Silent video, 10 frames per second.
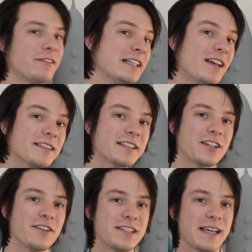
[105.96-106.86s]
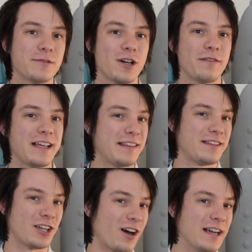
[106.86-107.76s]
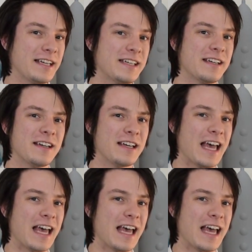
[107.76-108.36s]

I really like the concept of a tiny,